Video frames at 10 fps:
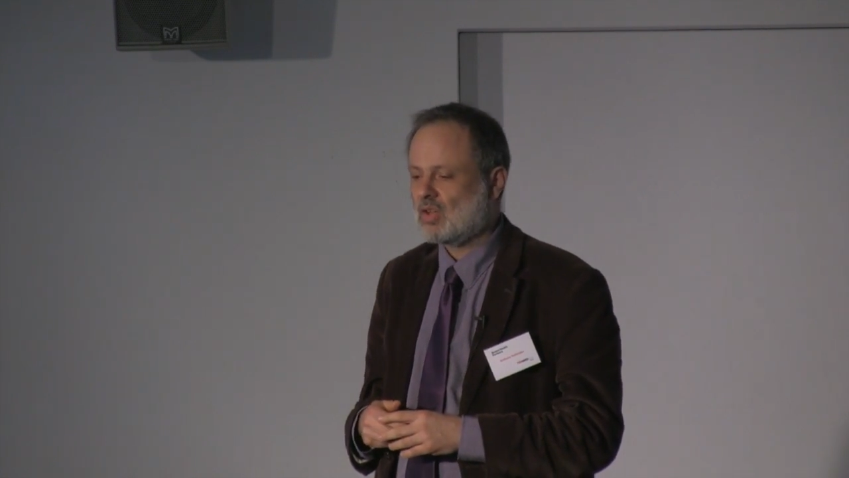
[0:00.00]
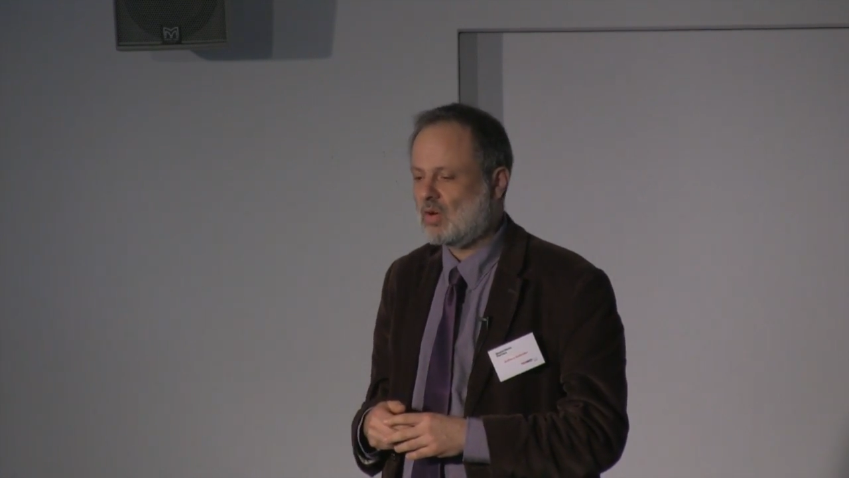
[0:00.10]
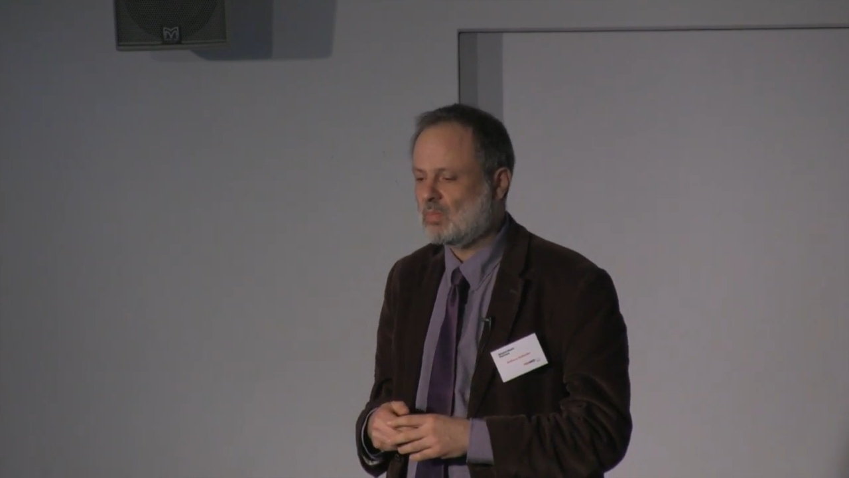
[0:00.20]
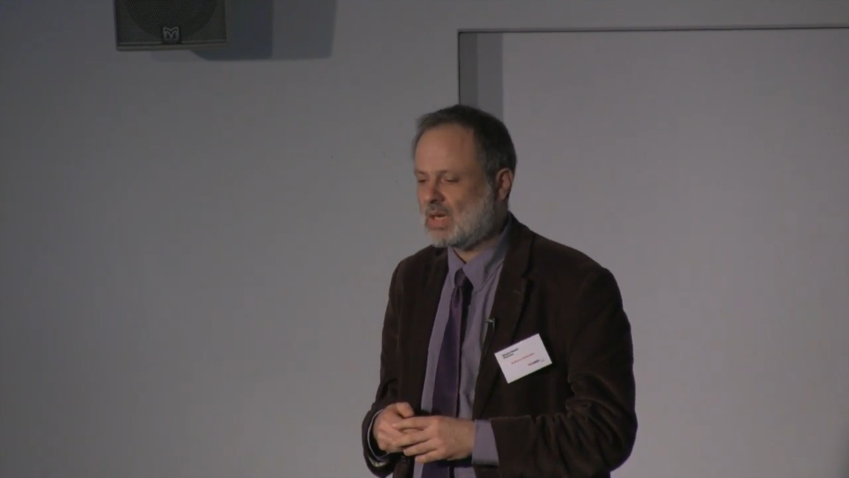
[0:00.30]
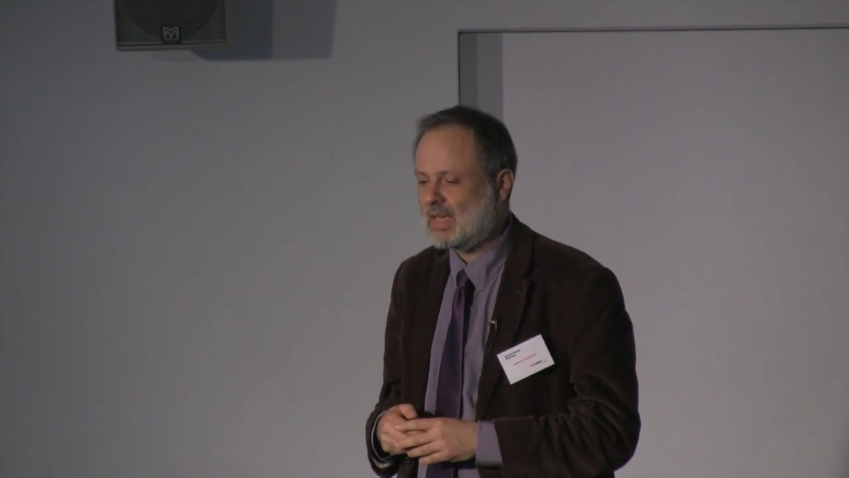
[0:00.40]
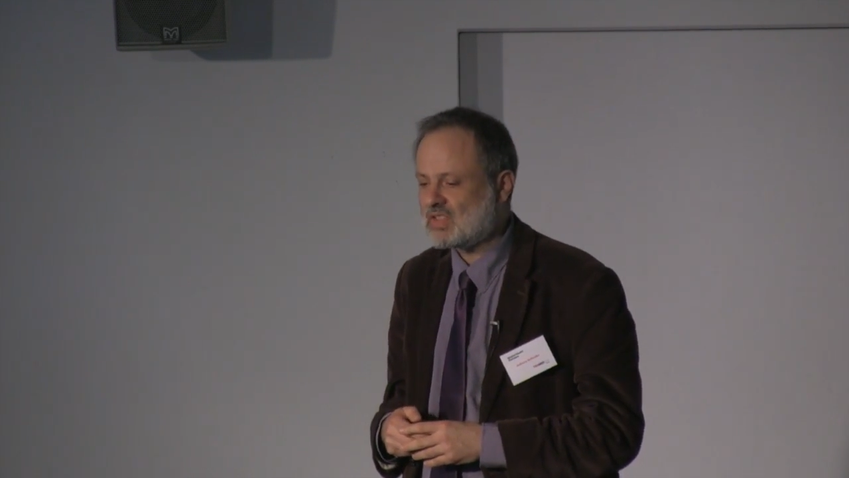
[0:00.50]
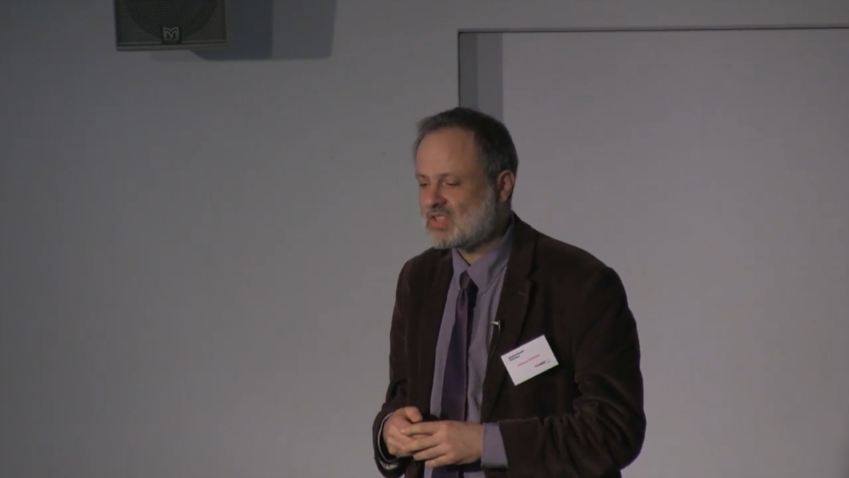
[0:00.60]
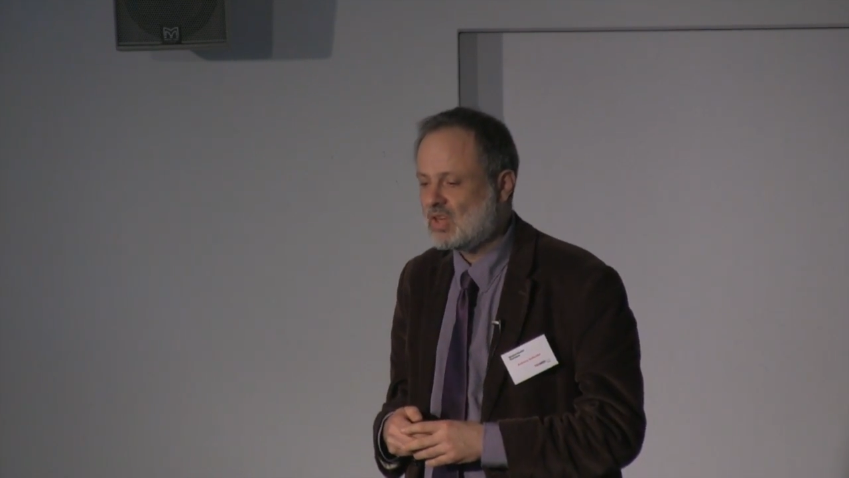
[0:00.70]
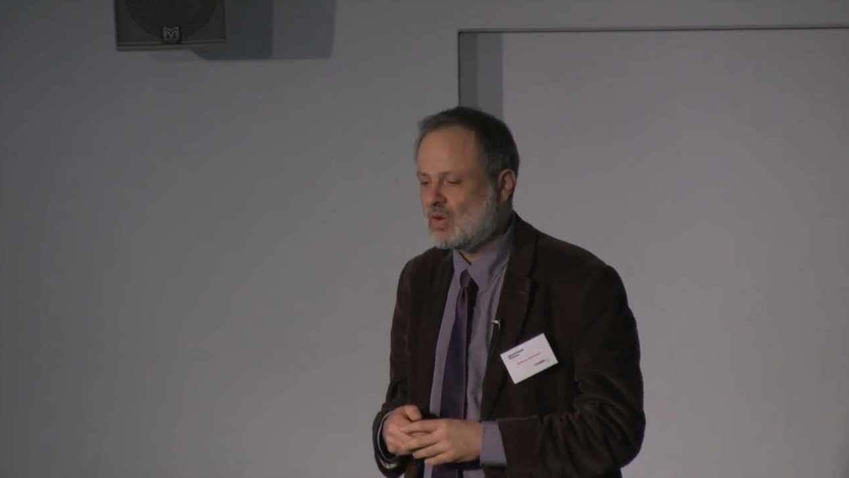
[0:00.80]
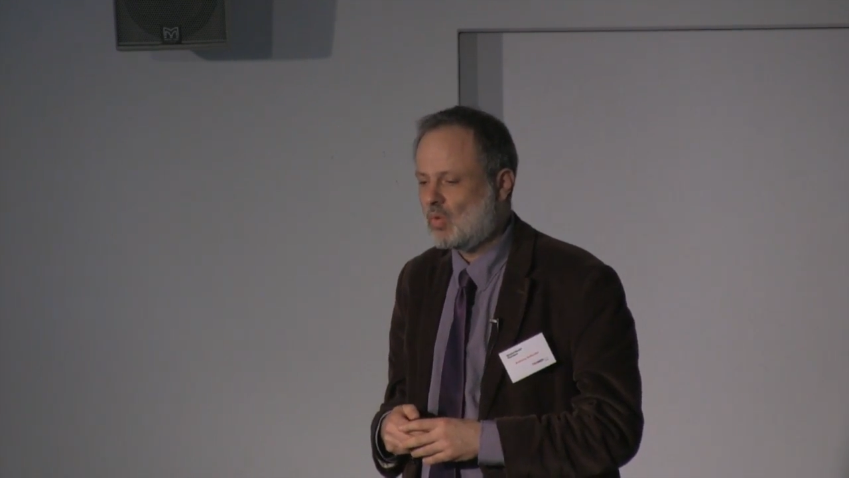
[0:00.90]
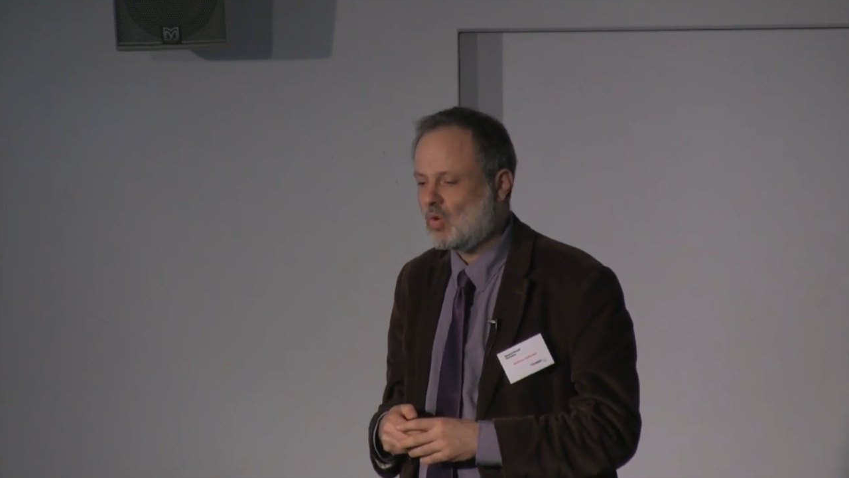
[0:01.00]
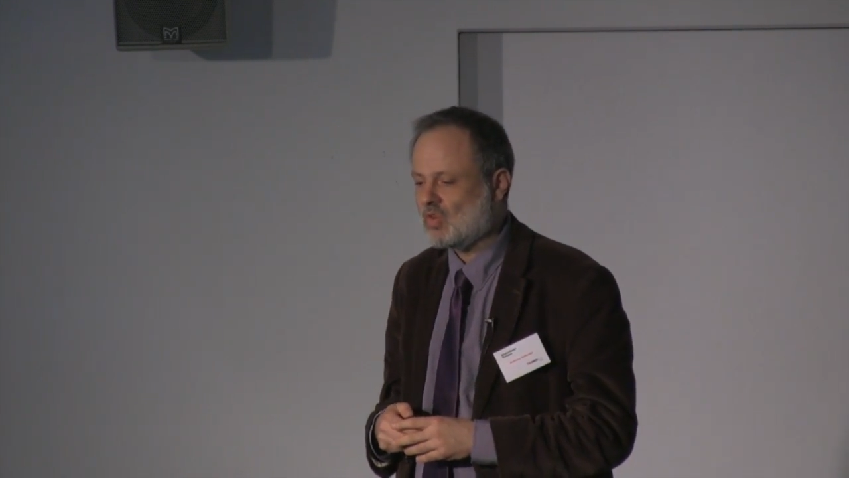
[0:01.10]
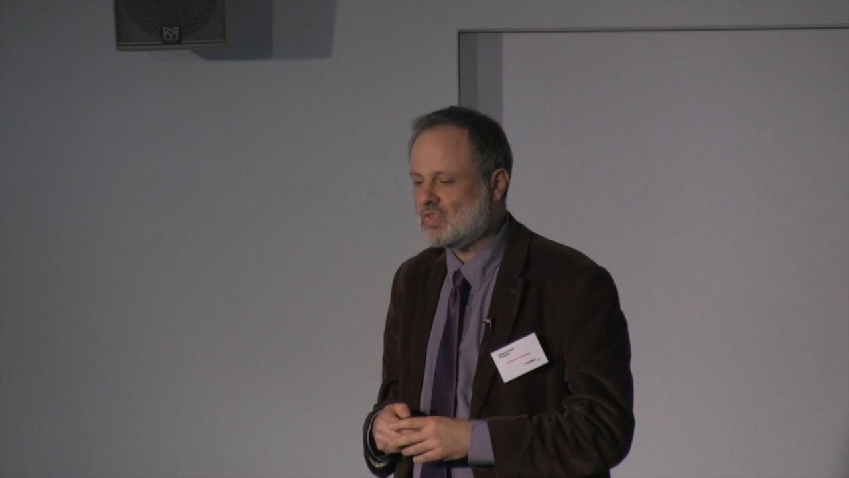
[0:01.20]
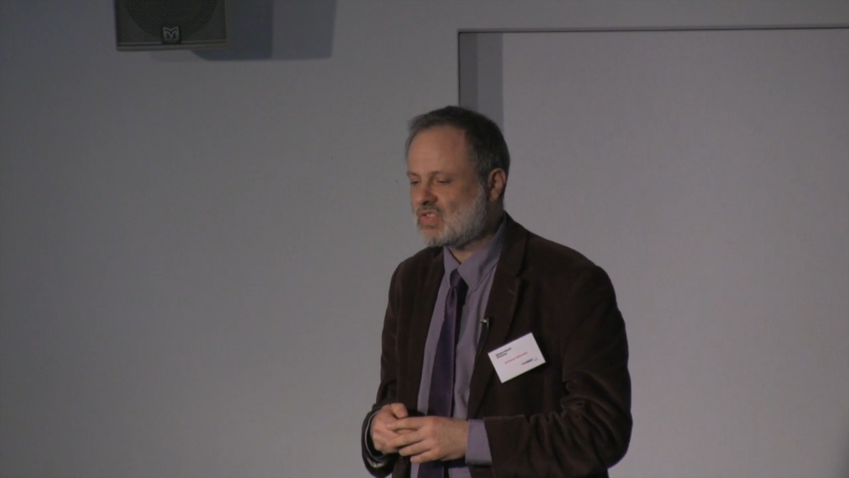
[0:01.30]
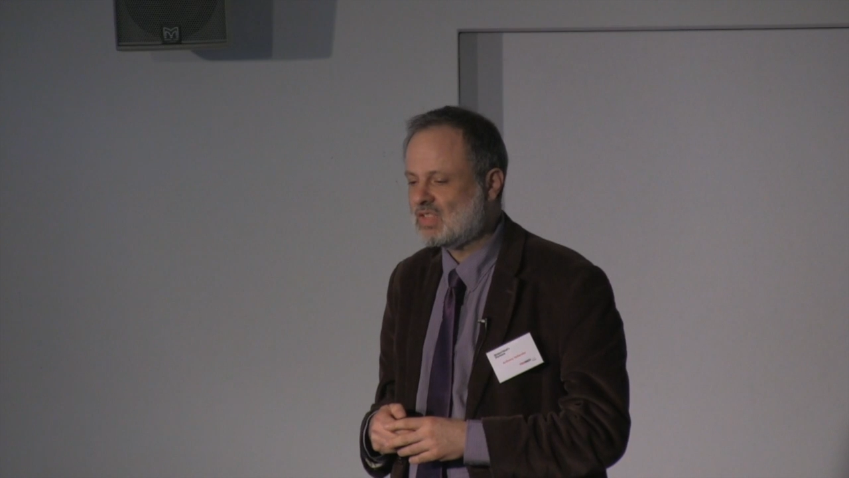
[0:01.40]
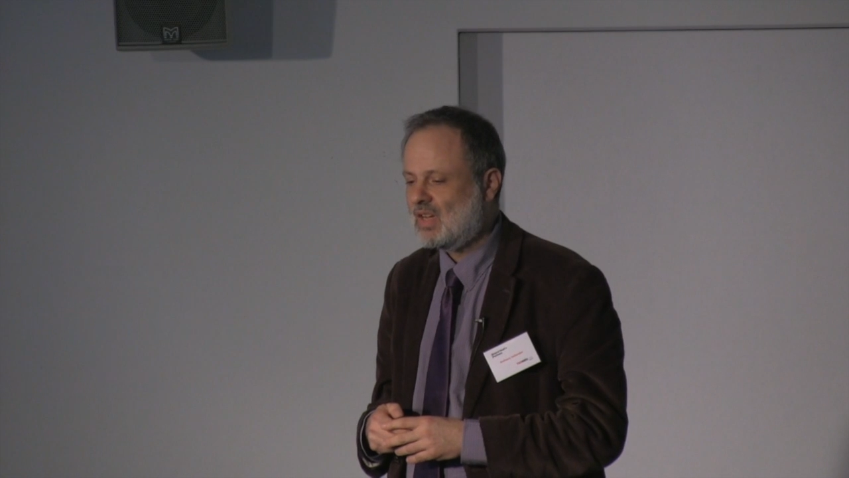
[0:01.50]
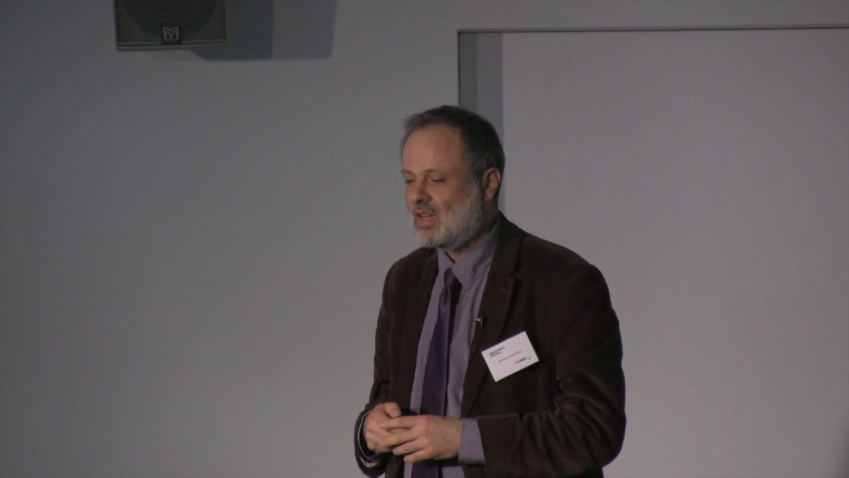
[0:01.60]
complex organs.